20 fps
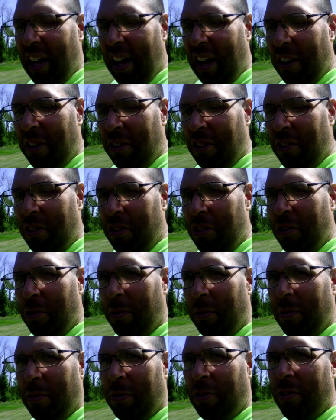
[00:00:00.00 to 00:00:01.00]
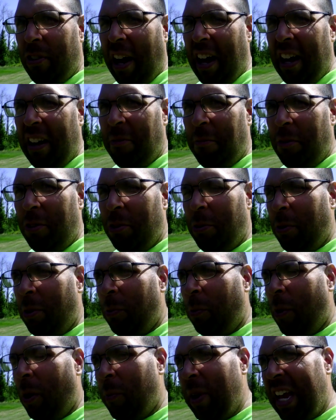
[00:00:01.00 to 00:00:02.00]
and doing trying
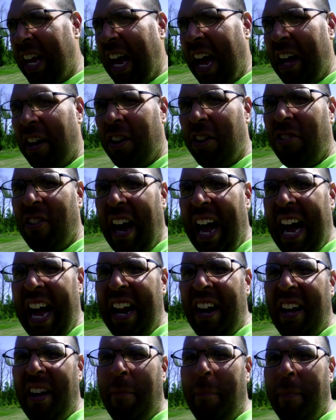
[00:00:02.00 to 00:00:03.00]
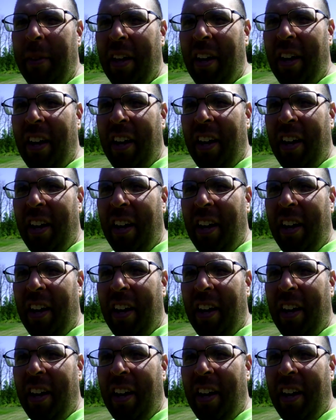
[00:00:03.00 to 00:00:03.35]
doing what we can to try to